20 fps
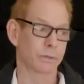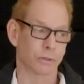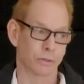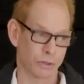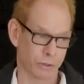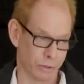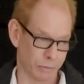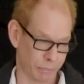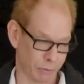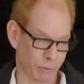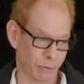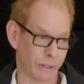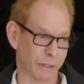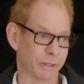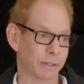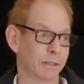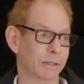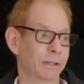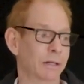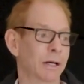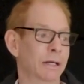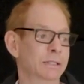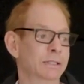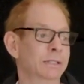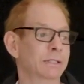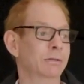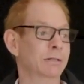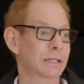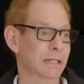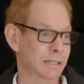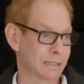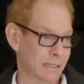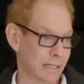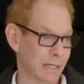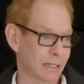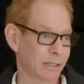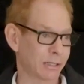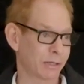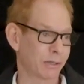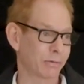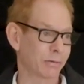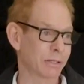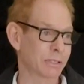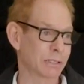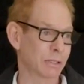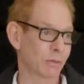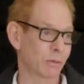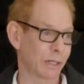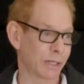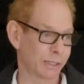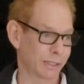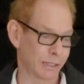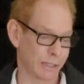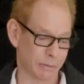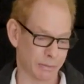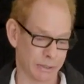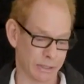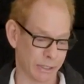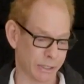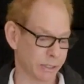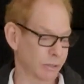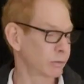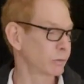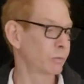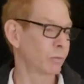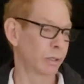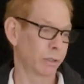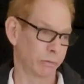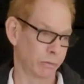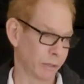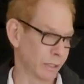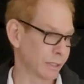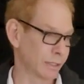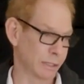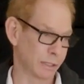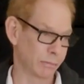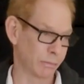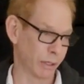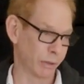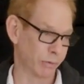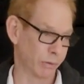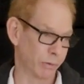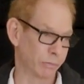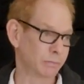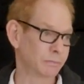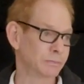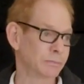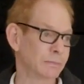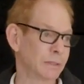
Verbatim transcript: Good point. That's the, exactly the reason why I did it because I don't want rugs in my room